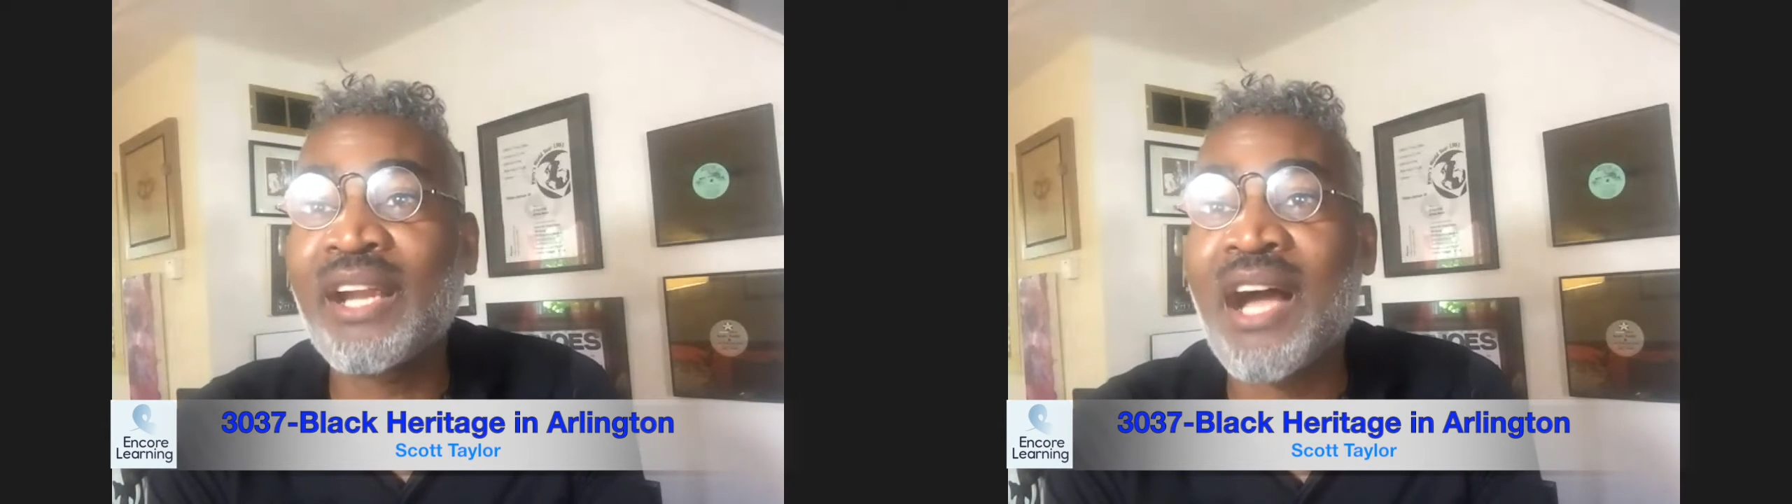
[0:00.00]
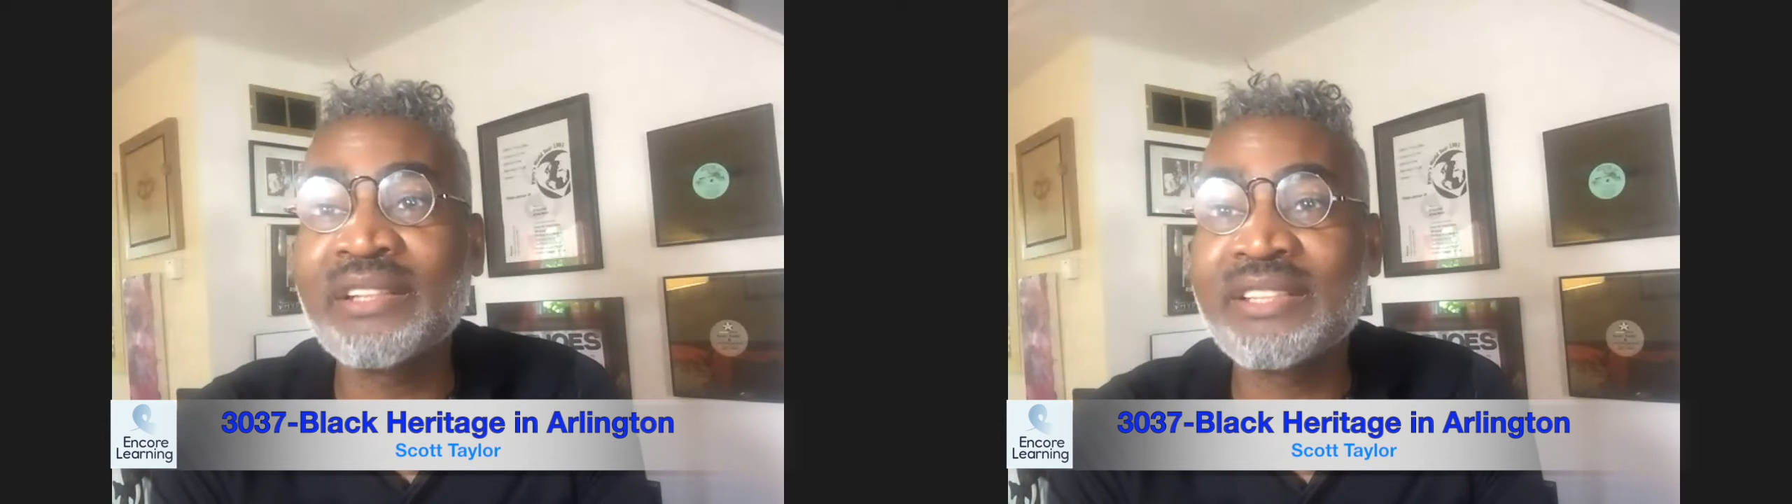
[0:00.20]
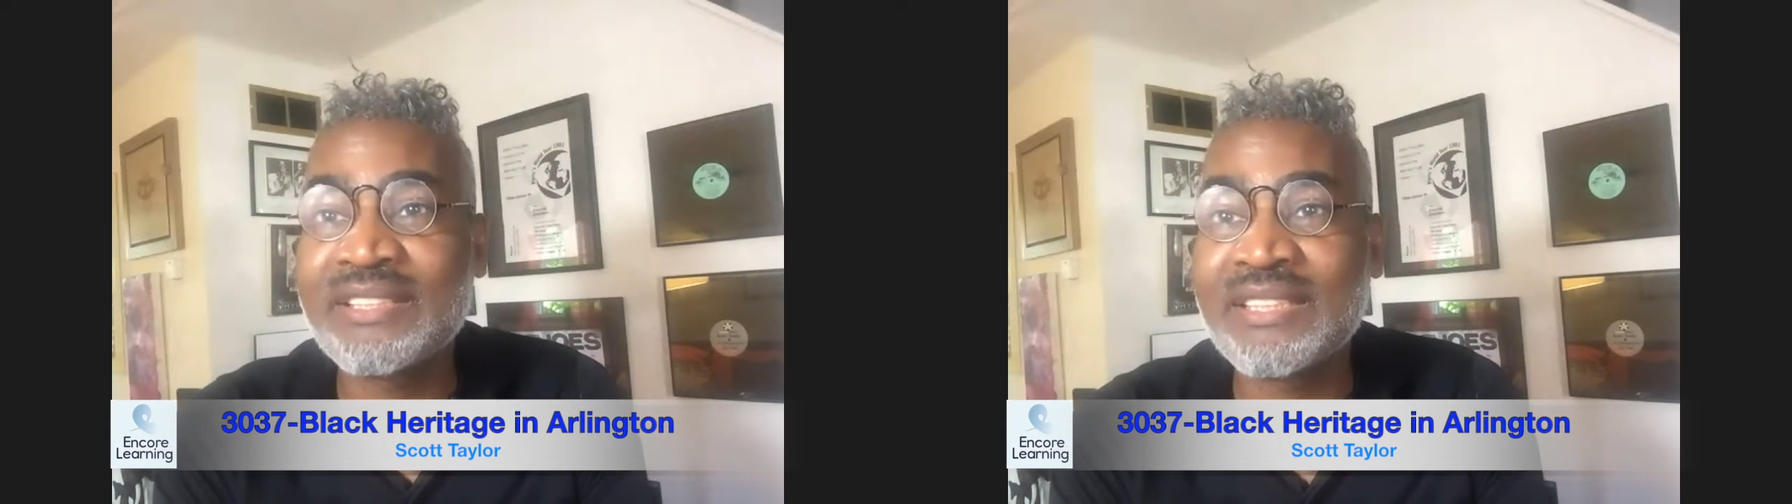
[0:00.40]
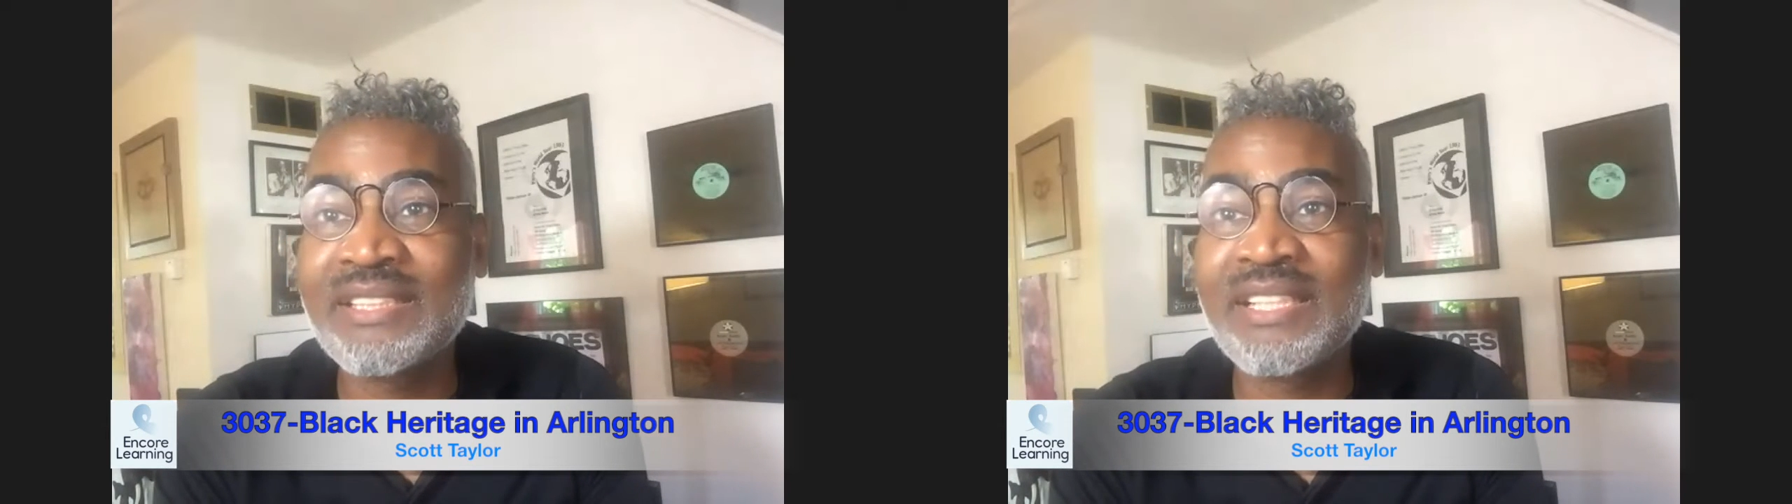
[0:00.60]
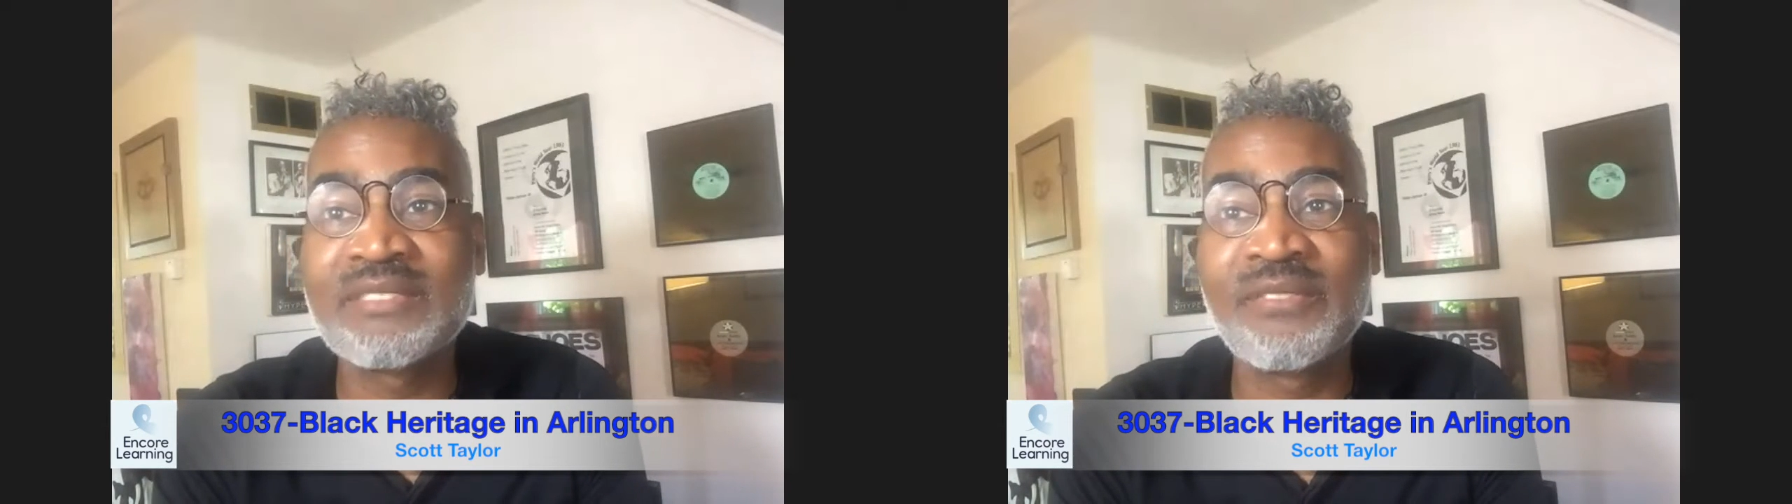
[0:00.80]
Arlington
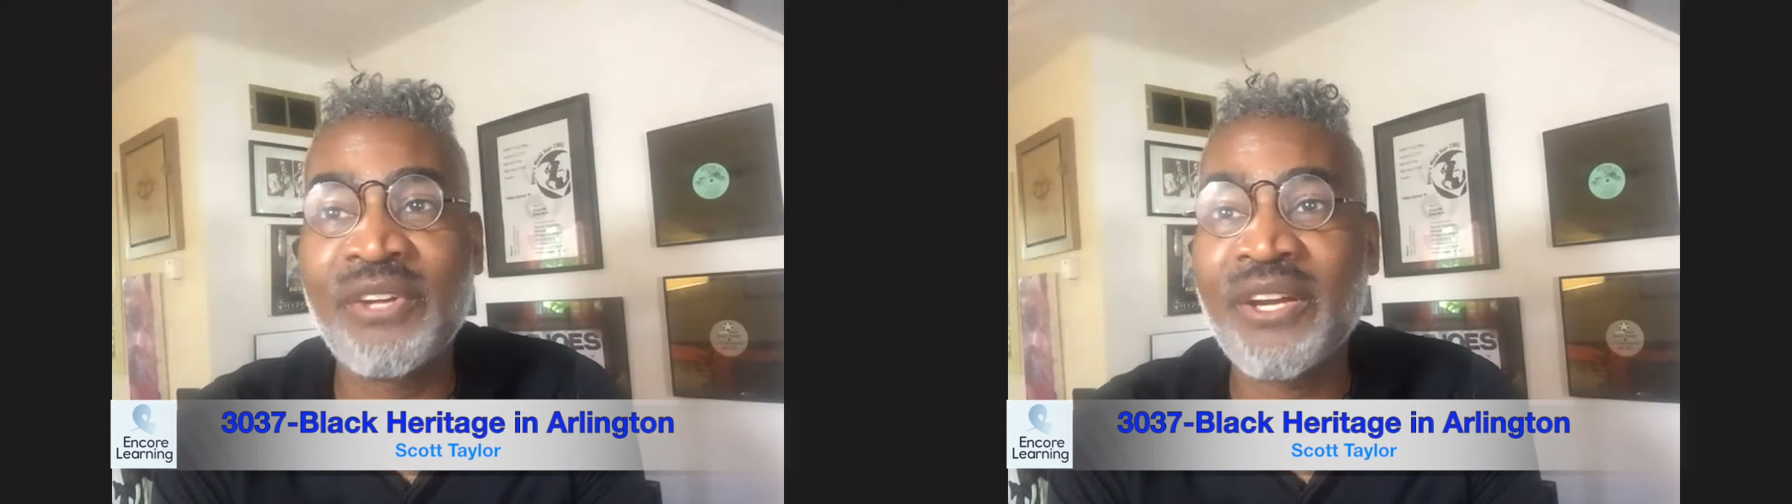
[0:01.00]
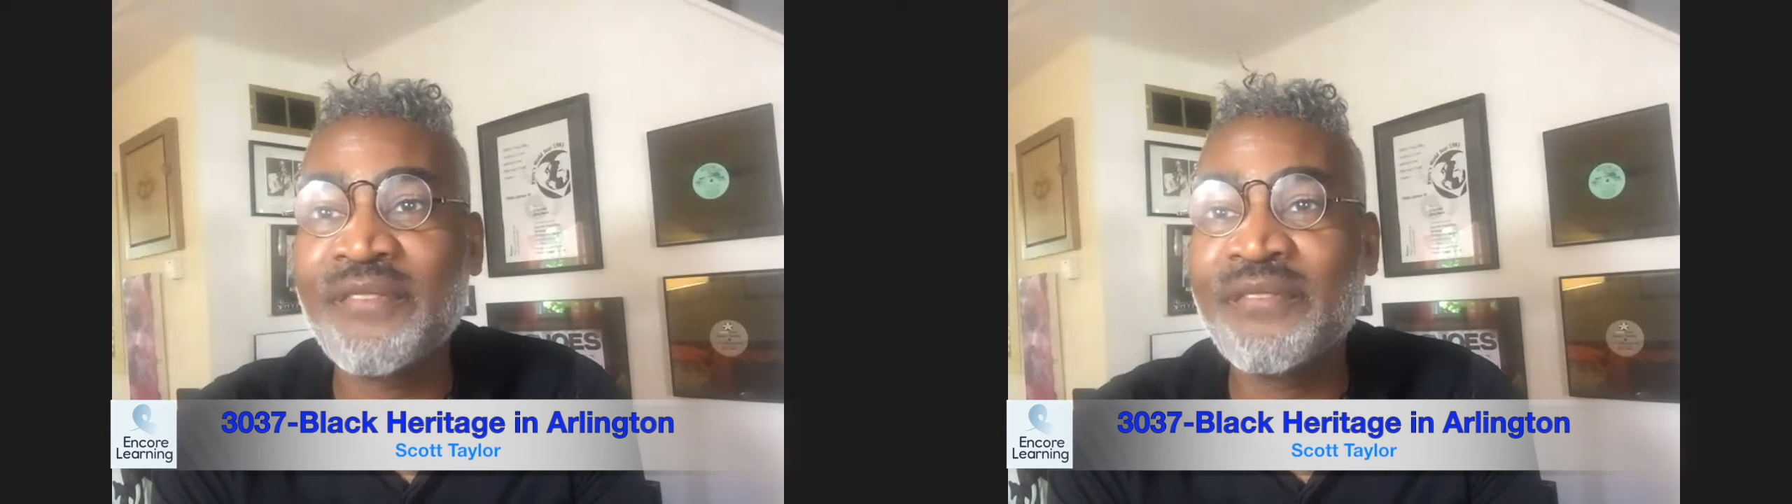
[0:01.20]
is very,